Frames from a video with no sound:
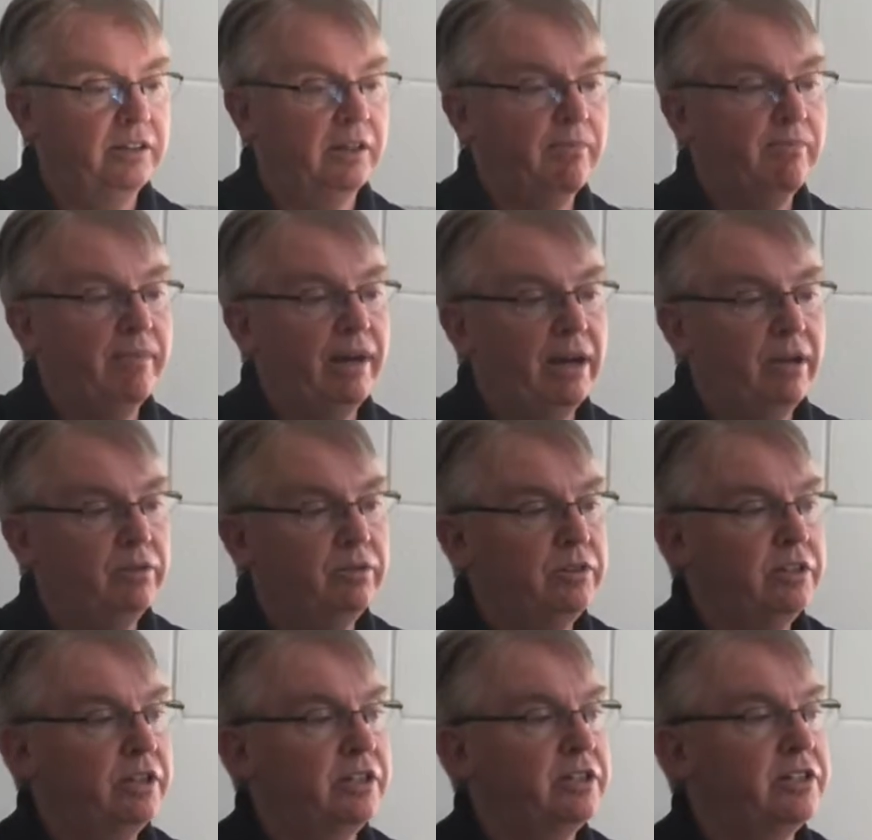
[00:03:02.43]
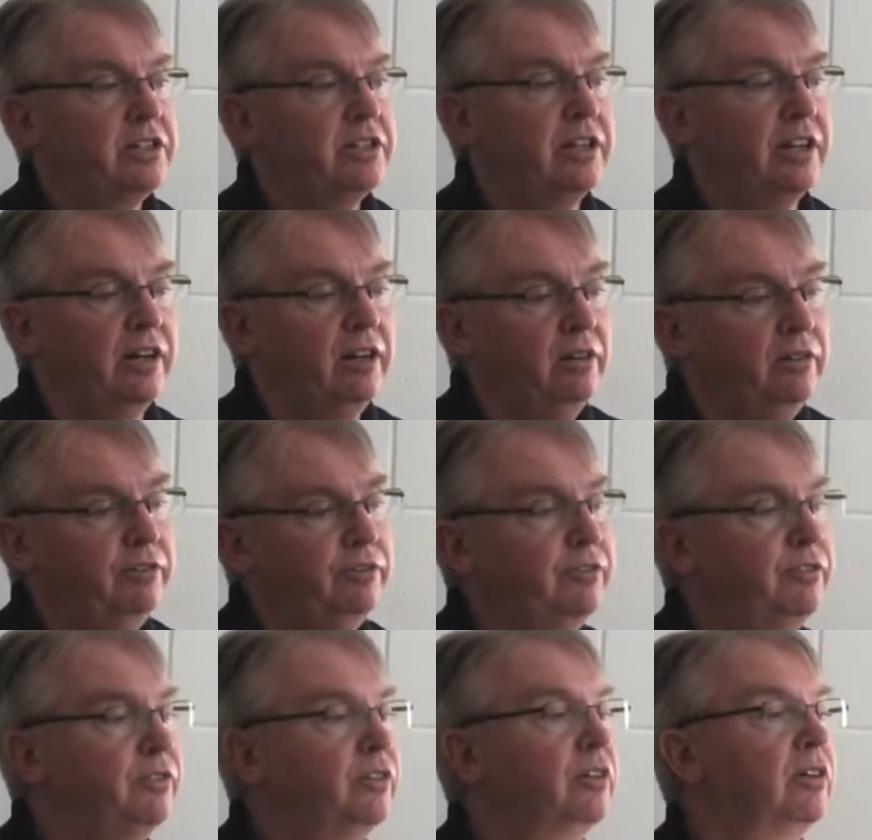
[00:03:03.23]
mount itself
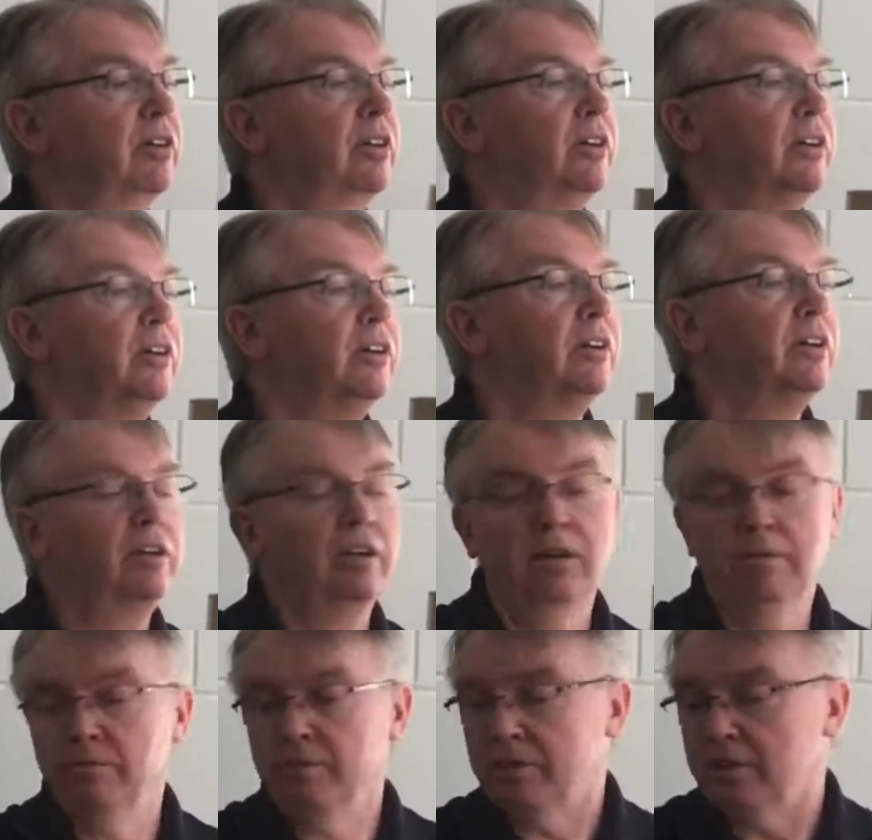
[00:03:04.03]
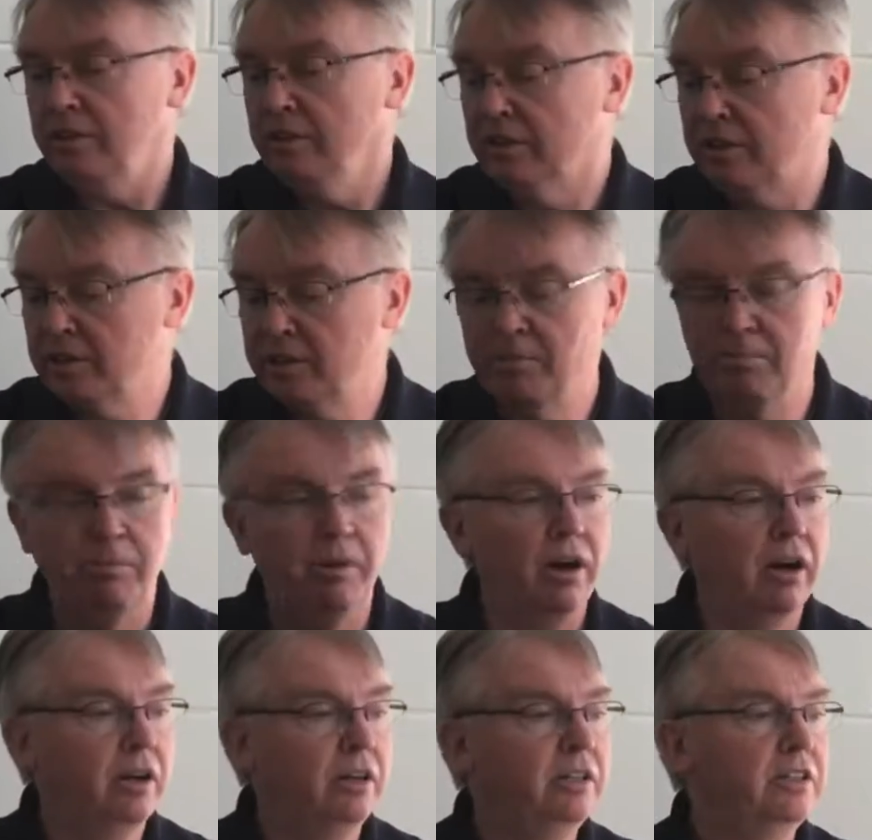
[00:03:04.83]
comes in this
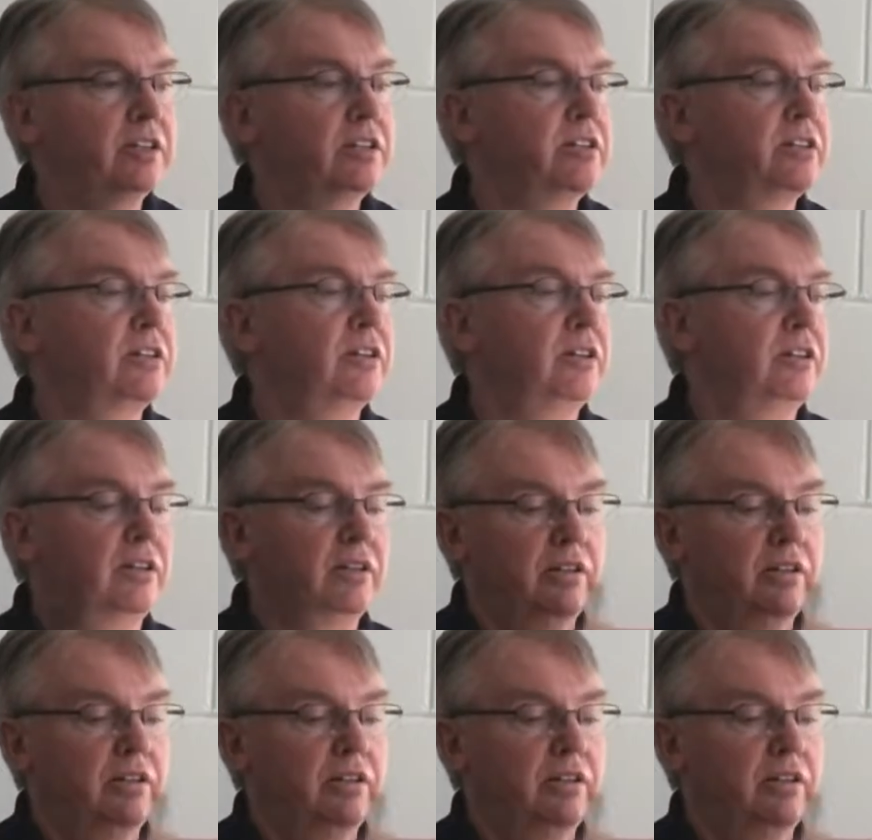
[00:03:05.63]
box.